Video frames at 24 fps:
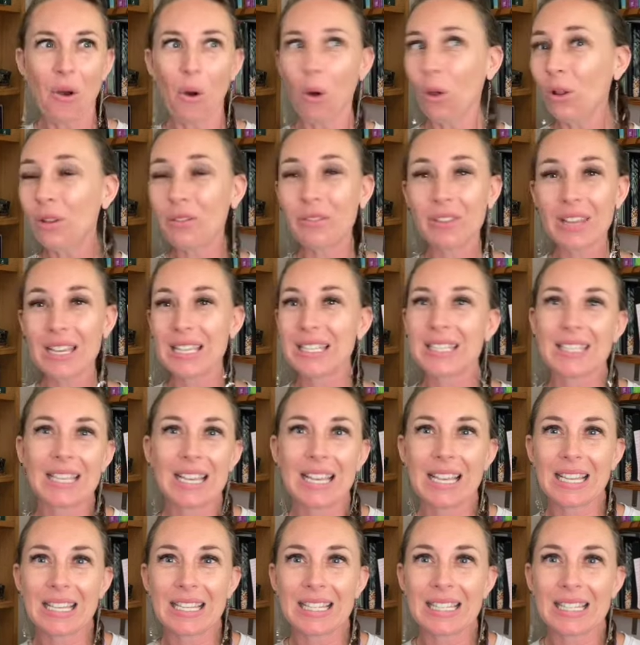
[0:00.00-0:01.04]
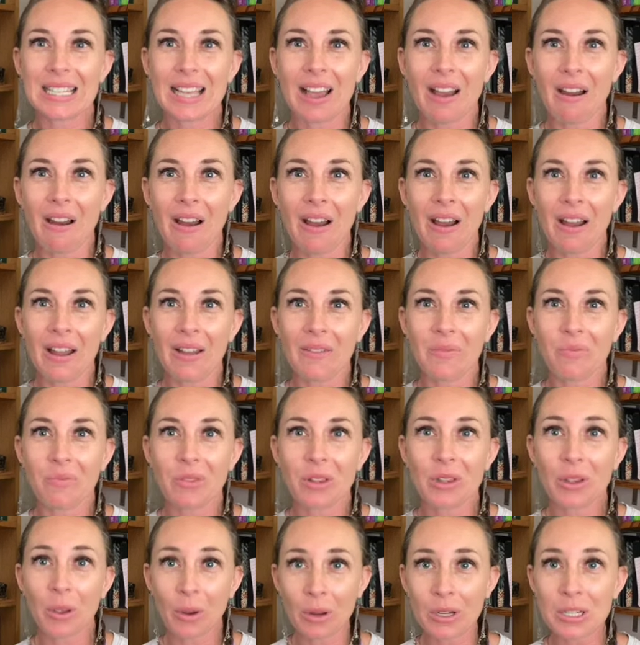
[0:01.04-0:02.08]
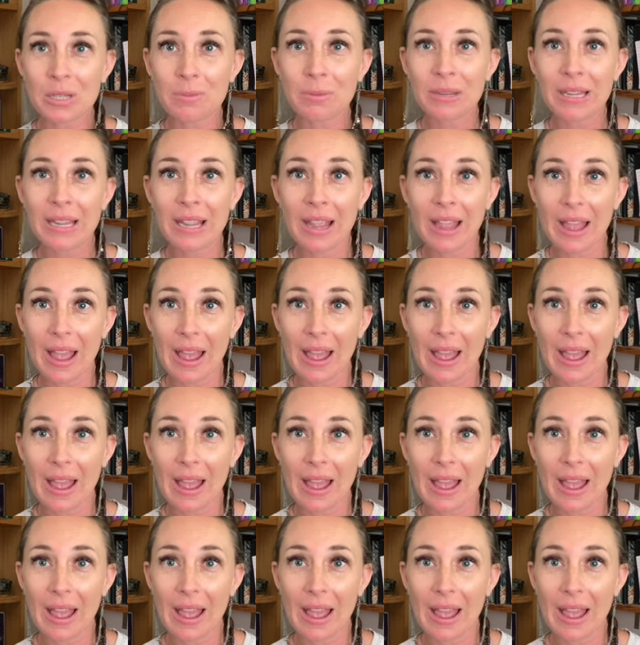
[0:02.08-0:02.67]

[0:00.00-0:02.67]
all of these things are going to be